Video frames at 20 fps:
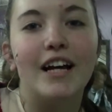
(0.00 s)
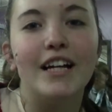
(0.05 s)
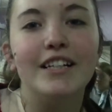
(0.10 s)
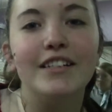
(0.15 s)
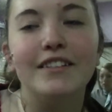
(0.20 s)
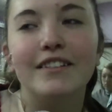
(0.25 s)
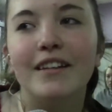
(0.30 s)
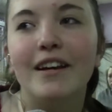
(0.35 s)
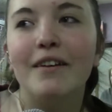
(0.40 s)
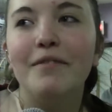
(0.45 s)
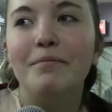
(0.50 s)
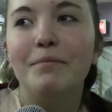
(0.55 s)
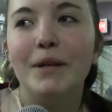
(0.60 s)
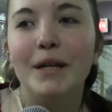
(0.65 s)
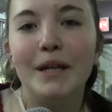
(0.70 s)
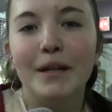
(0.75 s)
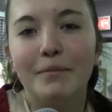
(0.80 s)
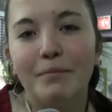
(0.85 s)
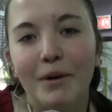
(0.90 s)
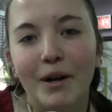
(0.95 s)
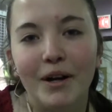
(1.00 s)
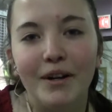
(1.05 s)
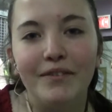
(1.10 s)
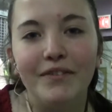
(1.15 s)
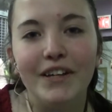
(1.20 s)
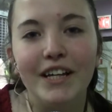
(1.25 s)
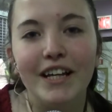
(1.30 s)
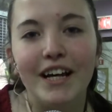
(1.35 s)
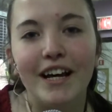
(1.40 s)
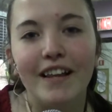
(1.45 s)
I just love being a part of
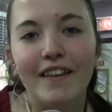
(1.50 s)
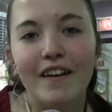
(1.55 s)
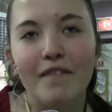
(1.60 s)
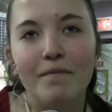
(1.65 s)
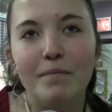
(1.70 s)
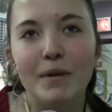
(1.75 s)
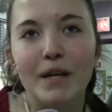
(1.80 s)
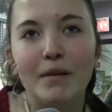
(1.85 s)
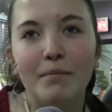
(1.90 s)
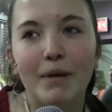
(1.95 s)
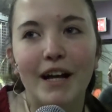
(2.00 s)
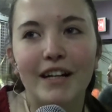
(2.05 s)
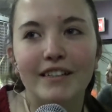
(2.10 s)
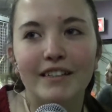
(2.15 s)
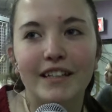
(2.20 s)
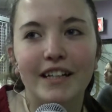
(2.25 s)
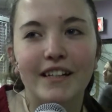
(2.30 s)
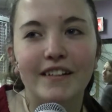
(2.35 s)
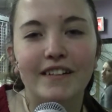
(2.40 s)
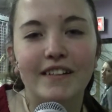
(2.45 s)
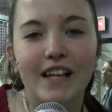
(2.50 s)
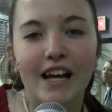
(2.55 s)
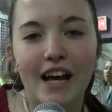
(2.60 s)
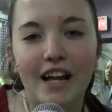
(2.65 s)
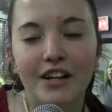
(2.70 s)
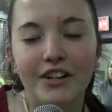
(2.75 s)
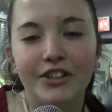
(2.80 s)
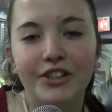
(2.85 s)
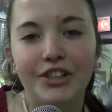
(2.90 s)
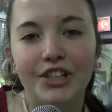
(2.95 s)
it. I love being backstage, the
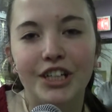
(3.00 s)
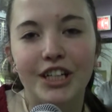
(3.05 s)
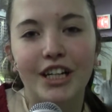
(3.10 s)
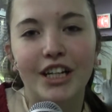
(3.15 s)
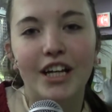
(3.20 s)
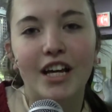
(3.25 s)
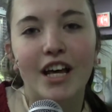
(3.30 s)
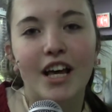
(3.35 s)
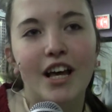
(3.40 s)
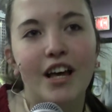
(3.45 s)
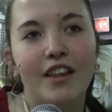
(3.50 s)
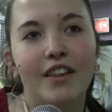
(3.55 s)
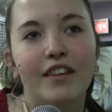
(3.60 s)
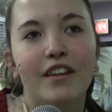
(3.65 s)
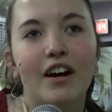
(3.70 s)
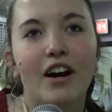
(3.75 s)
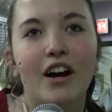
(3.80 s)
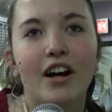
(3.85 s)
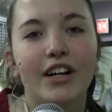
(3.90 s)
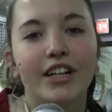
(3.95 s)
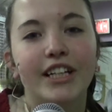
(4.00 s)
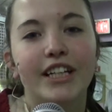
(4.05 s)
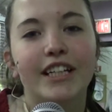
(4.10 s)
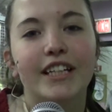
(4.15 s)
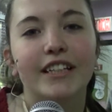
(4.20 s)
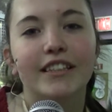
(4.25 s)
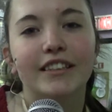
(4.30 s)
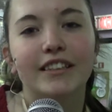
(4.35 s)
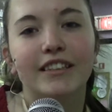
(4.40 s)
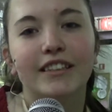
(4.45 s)
energy, the
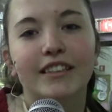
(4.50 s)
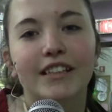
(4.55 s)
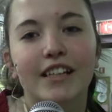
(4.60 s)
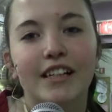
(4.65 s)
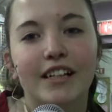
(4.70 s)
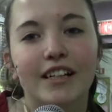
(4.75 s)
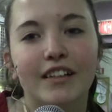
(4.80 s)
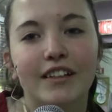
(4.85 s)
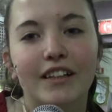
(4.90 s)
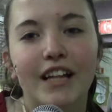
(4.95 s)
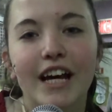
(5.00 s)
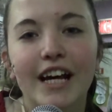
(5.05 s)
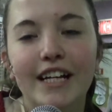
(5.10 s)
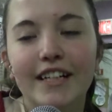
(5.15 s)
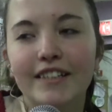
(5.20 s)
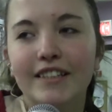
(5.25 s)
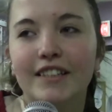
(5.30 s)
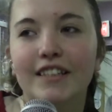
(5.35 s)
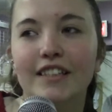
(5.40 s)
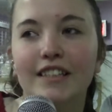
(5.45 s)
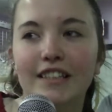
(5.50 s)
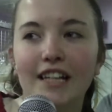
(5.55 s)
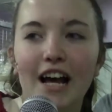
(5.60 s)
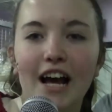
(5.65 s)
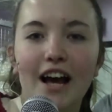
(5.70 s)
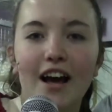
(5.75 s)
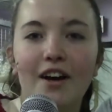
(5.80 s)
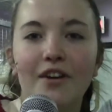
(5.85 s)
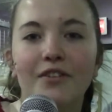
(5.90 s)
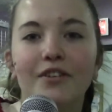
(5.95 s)
audience, the lights, the
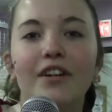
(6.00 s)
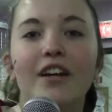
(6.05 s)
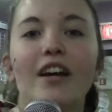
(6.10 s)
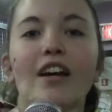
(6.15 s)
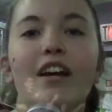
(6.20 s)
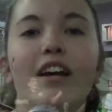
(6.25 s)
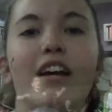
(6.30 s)
sound,